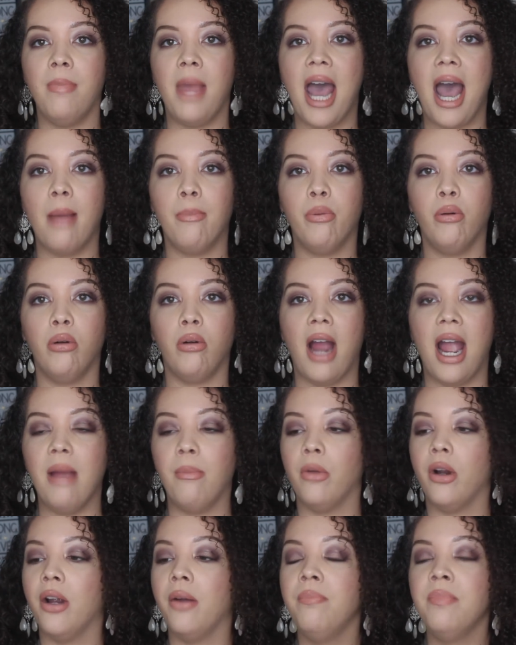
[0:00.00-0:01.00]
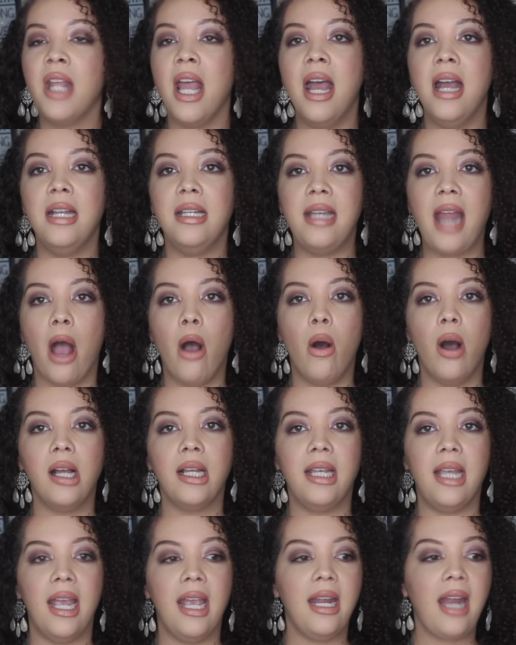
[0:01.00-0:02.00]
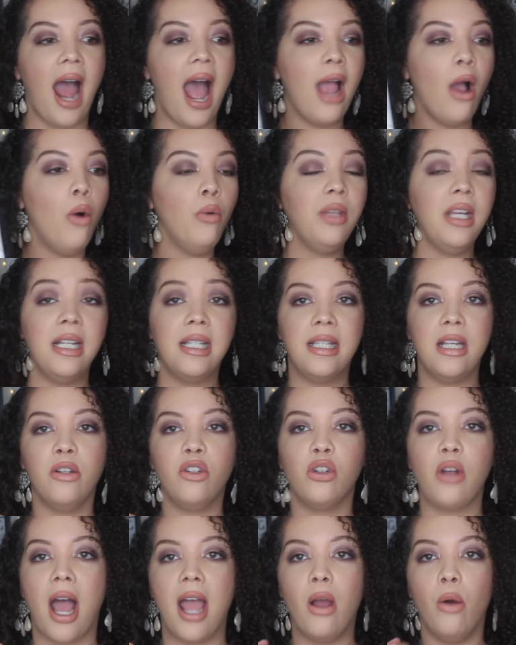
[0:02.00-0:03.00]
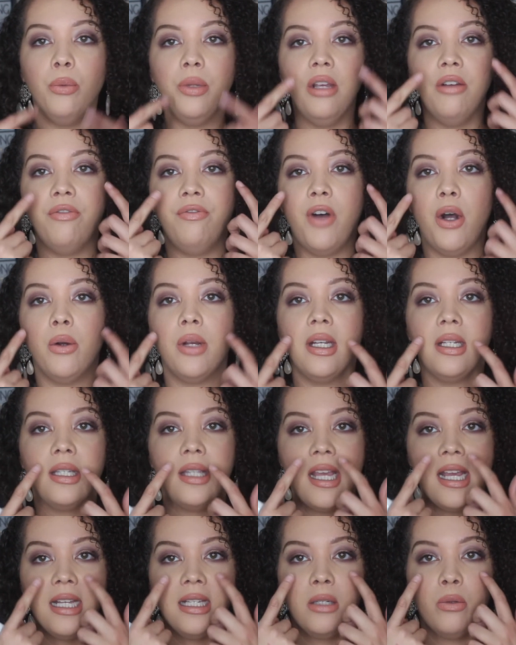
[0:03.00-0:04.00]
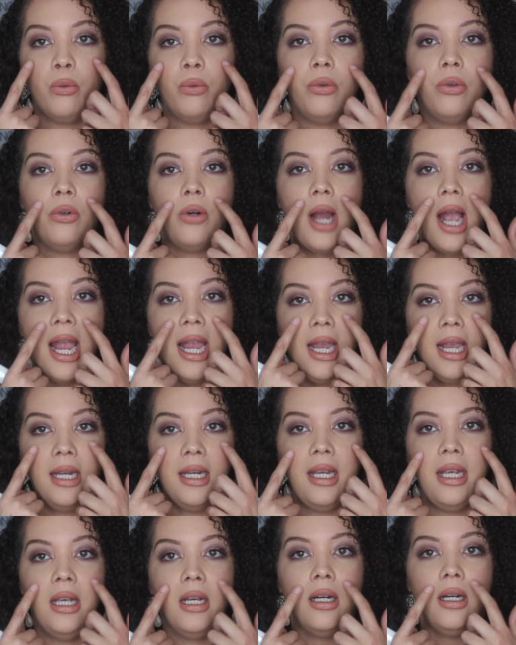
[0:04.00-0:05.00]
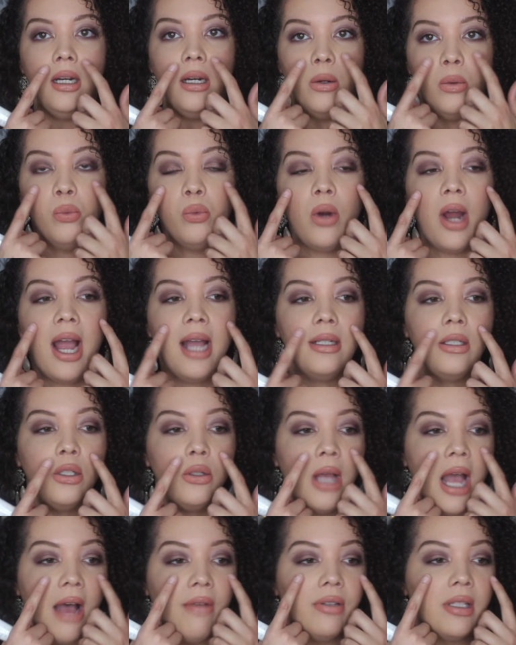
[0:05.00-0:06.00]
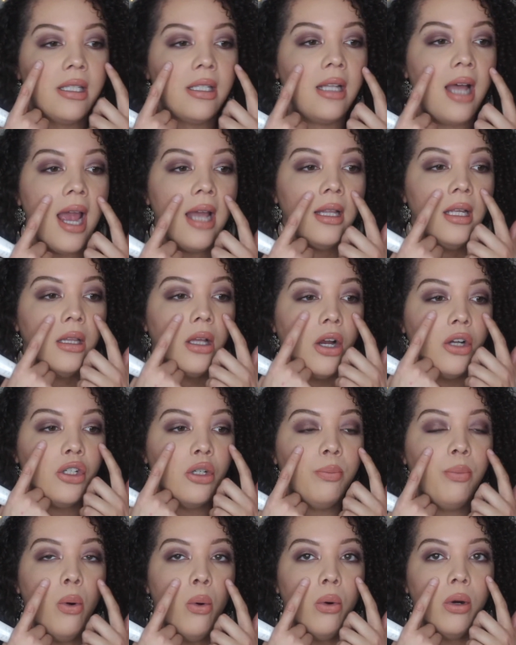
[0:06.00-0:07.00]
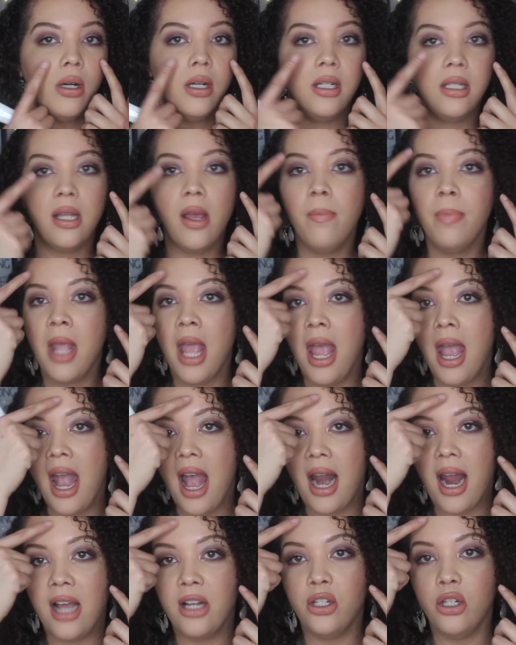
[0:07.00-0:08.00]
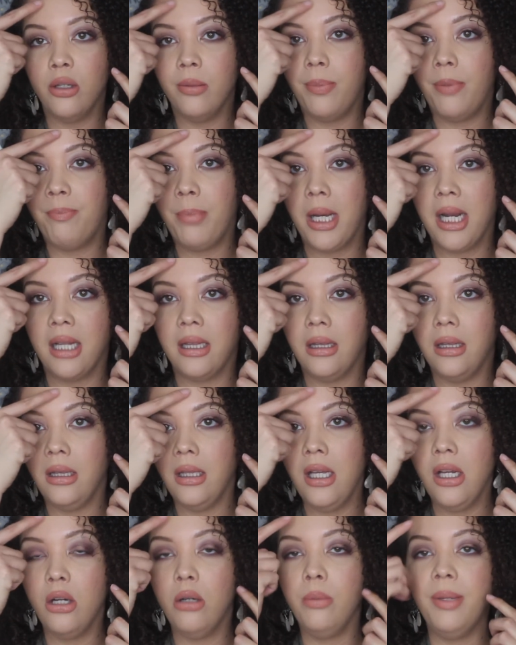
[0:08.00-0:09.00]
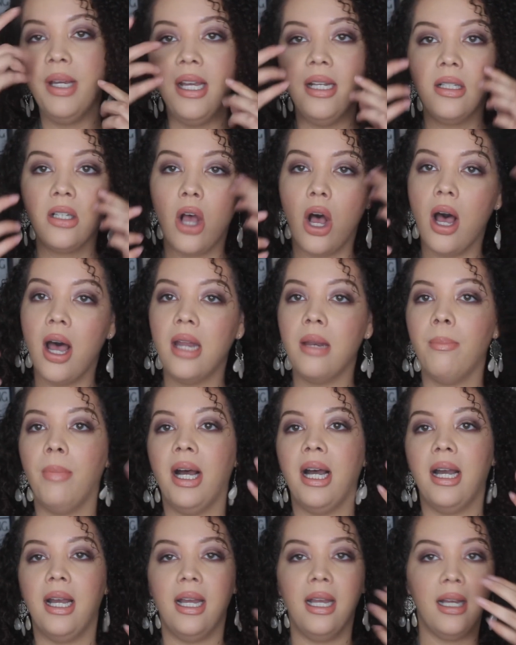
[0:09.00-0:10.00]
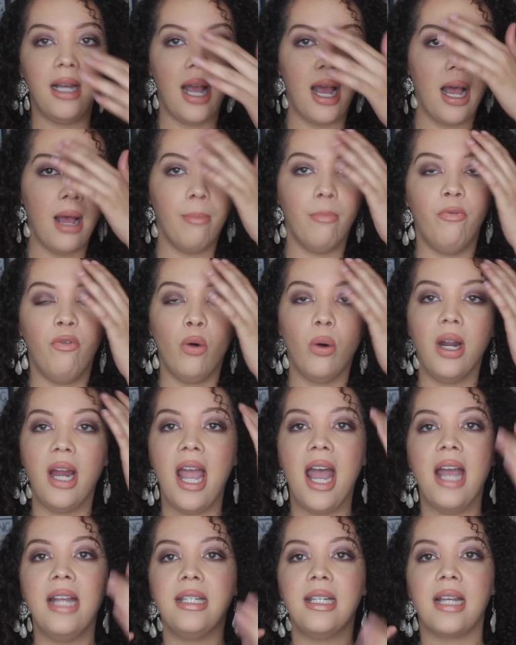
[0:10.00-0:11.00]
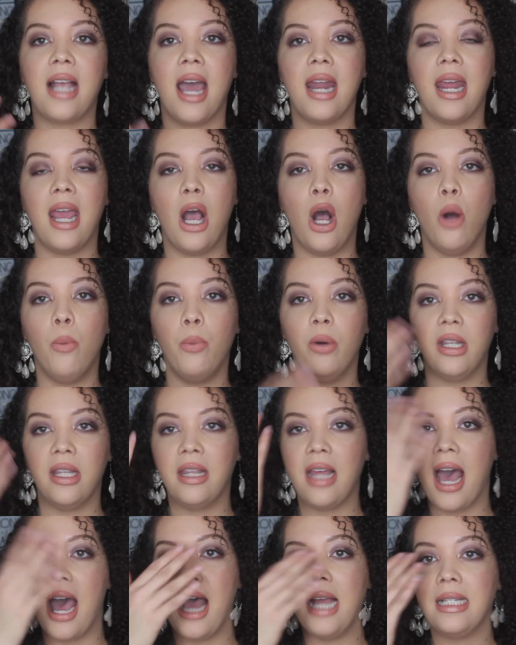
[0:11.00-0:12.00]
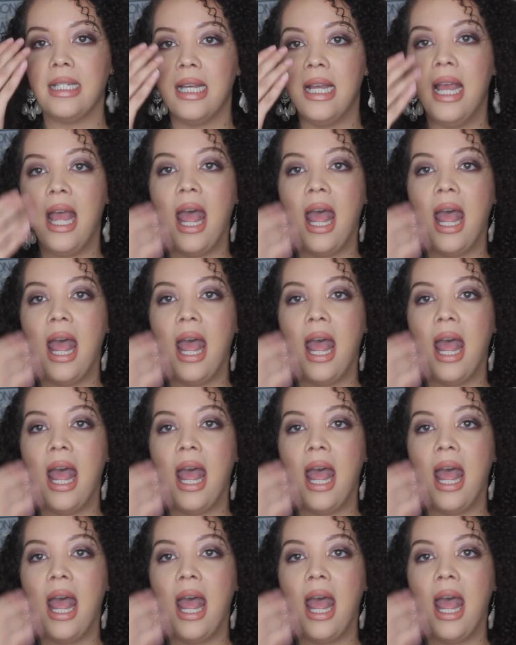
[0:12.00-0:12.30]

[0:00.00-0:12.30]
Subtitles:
Matte Primer. Now again, I only focus this right in here where I do have slightly larger pores, and I do put a little bit on my forehead to kind of help with that